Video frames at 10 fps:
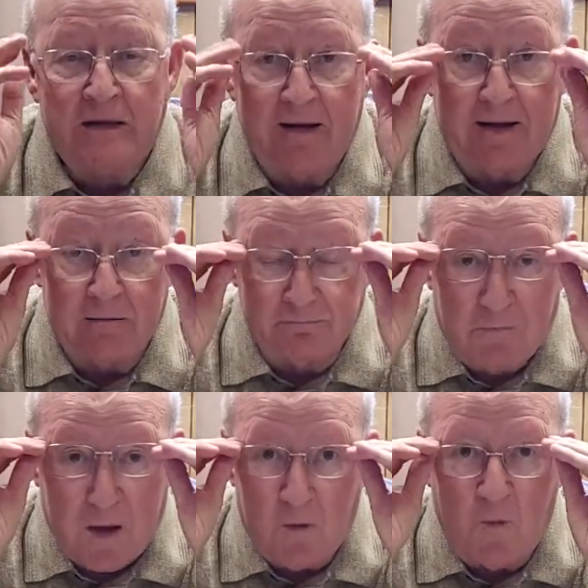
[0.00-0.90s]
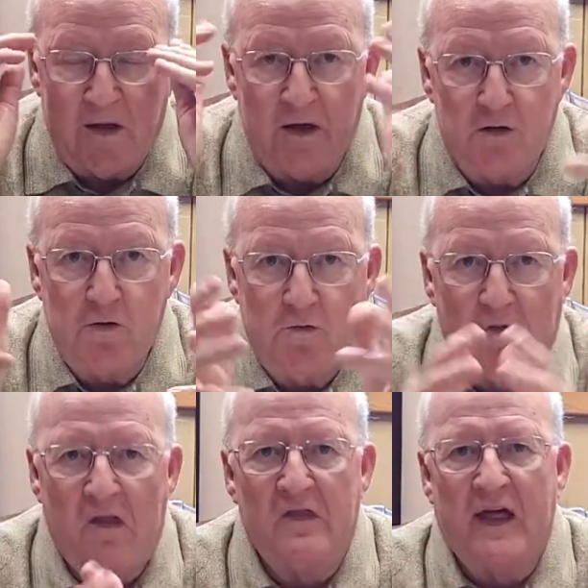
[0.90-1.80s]
Now, we know
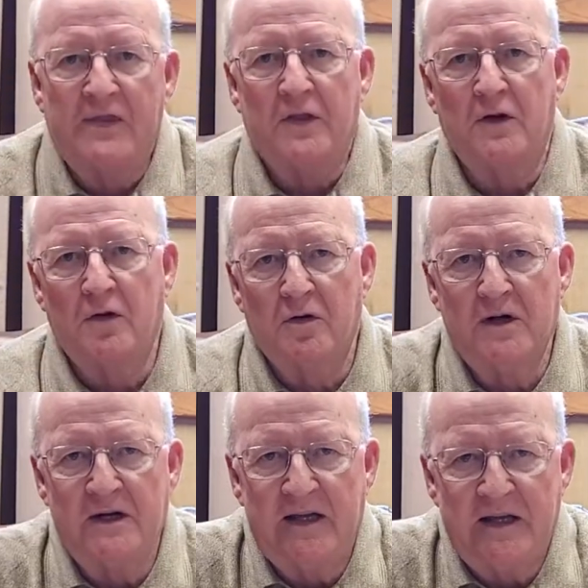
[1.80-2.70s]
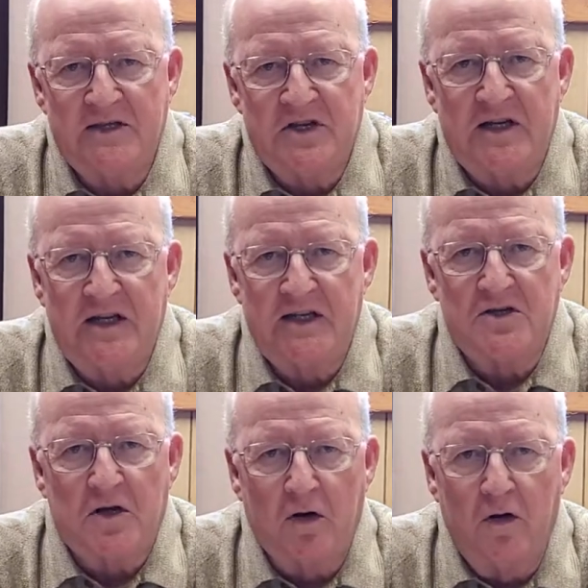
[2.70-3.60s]
that the Lord is in his
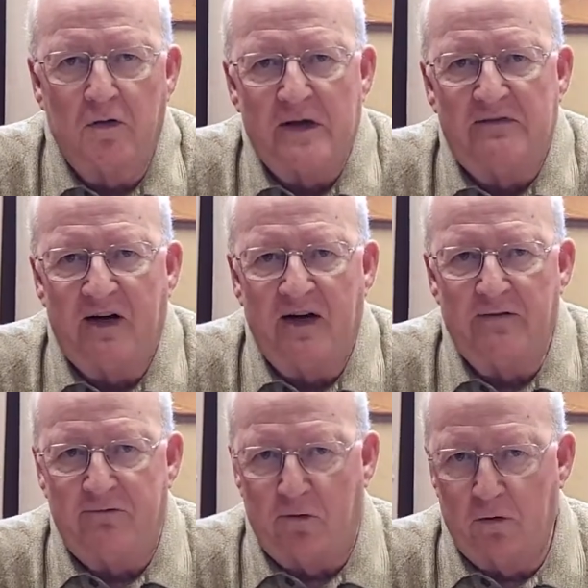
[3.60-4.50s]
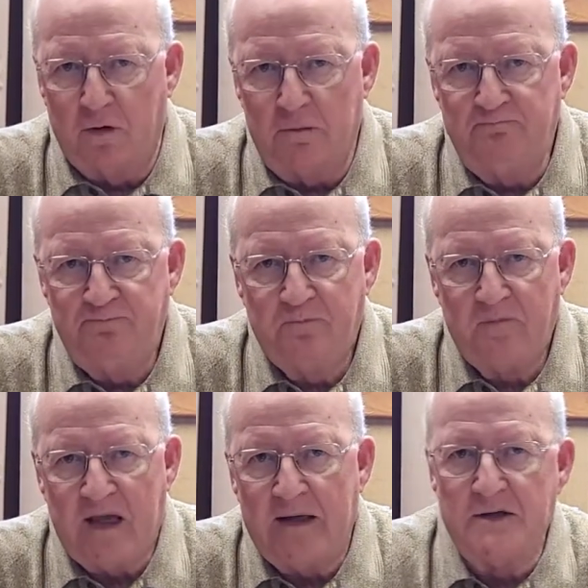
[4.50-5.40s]
glorified form,
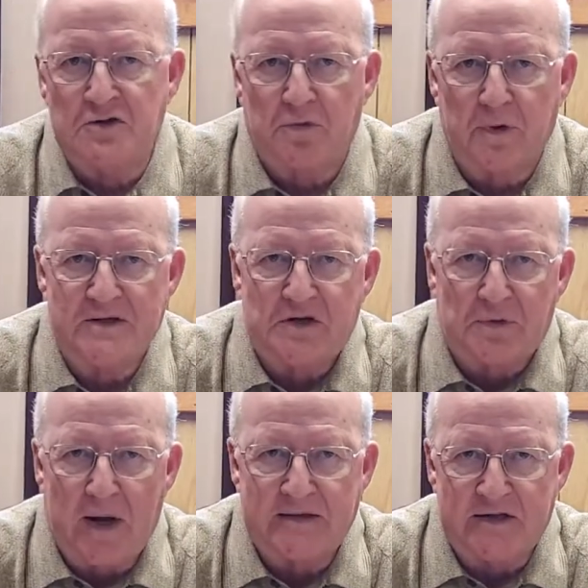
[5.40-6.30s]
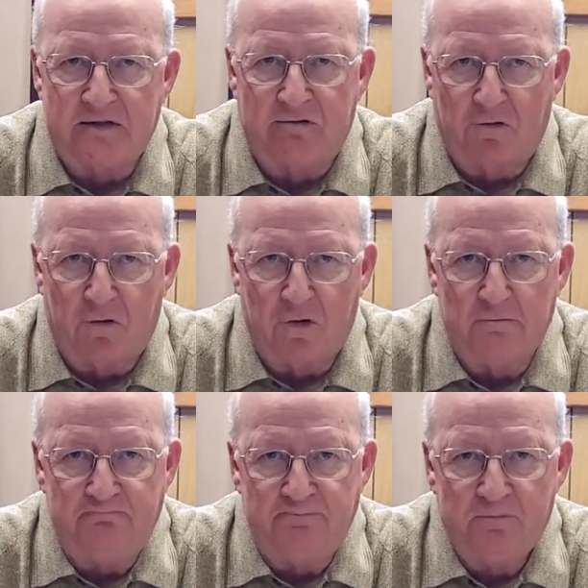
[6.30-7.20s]
in his resurrected
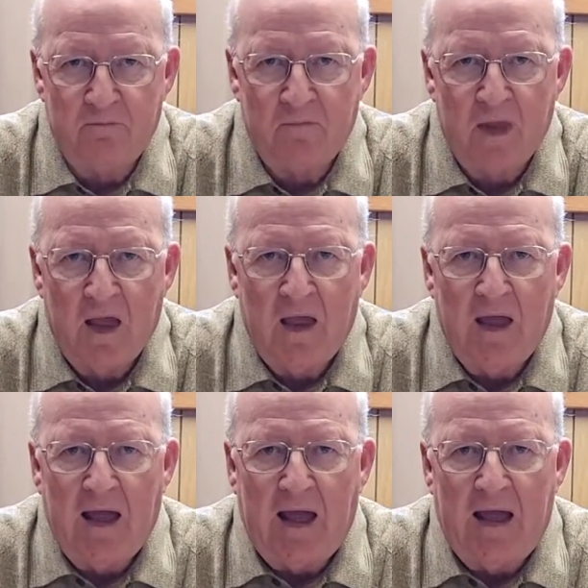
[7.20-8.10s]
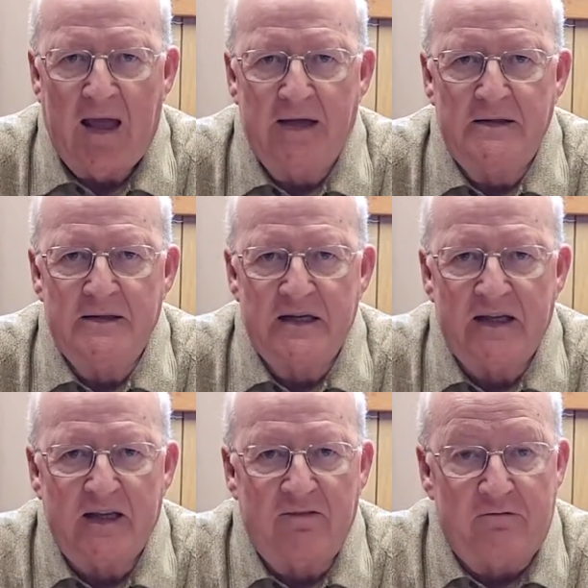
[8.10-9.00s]
form, and
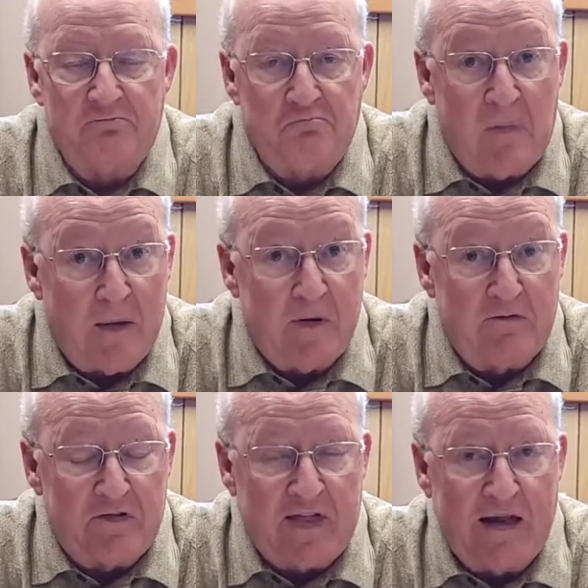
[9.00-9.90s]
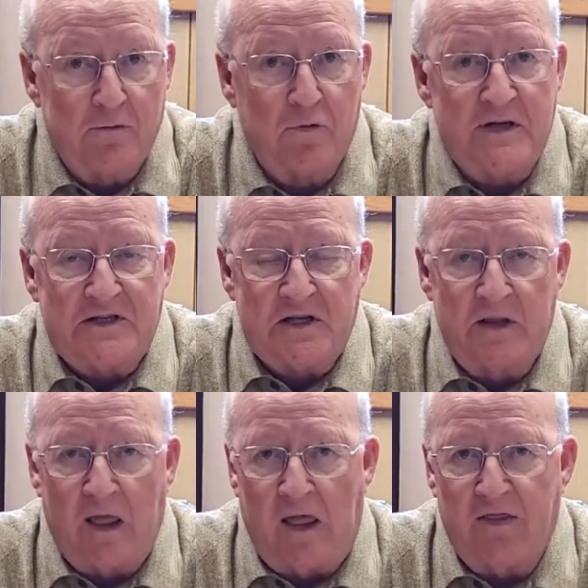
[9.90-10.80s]
if maybe for that
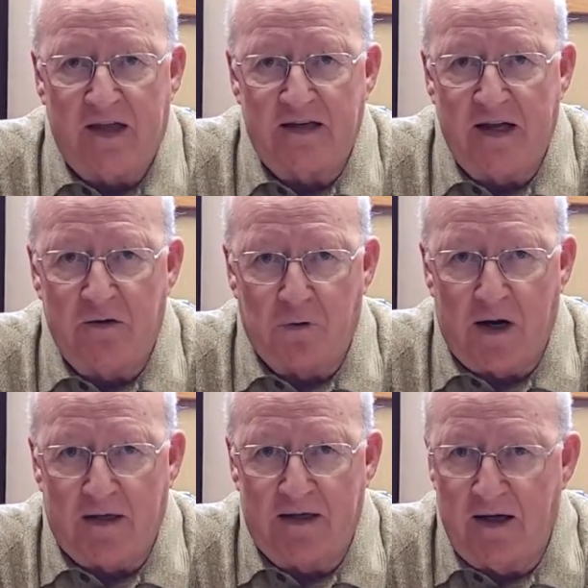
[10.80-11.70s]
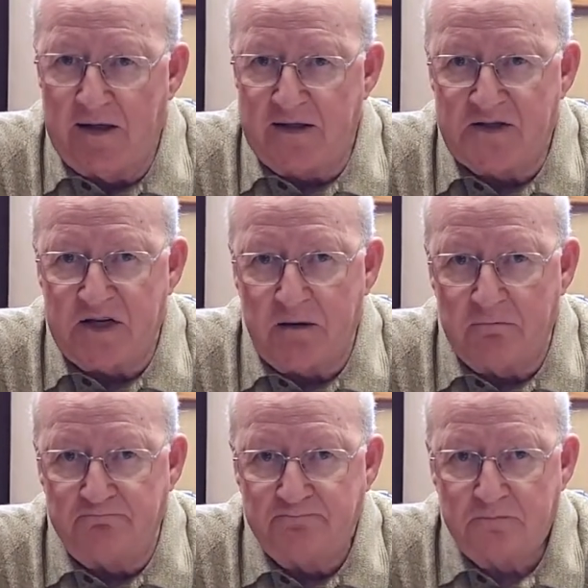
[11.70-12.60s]
reason they didn't recognize him,